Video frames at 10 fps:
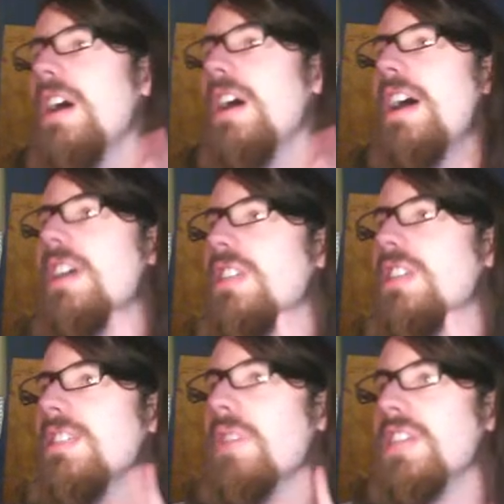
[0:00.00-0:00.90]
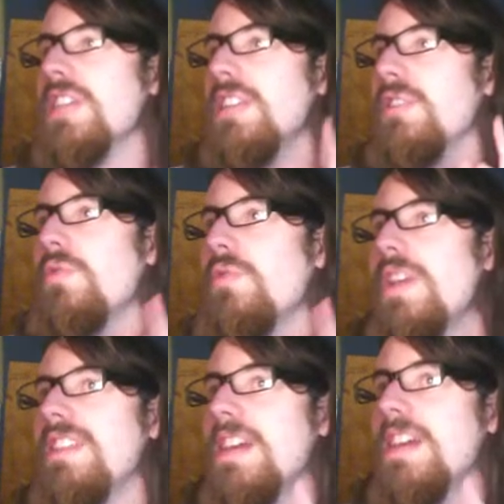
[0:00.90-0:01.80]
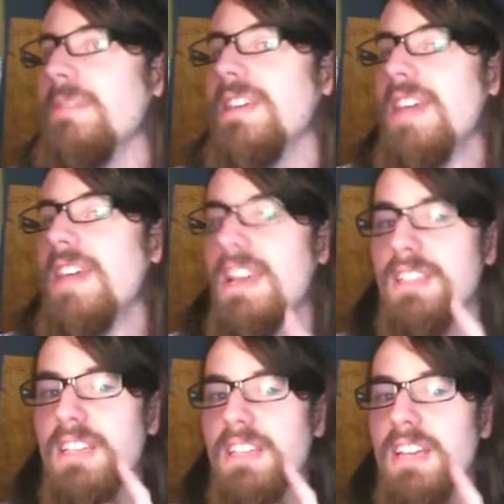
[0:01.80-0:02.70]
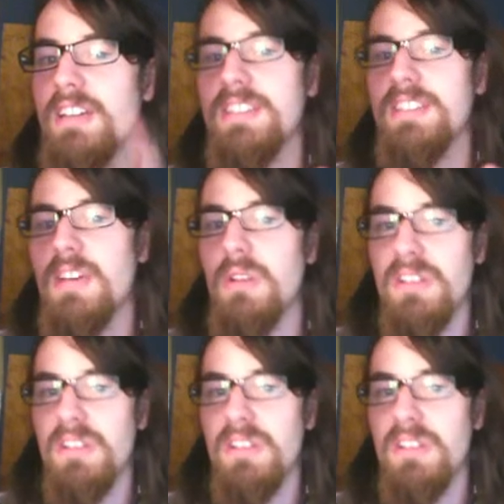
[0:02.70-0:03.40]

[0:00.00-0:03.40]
Actually, scratch that. Ray, Tamaki, and Aizawa.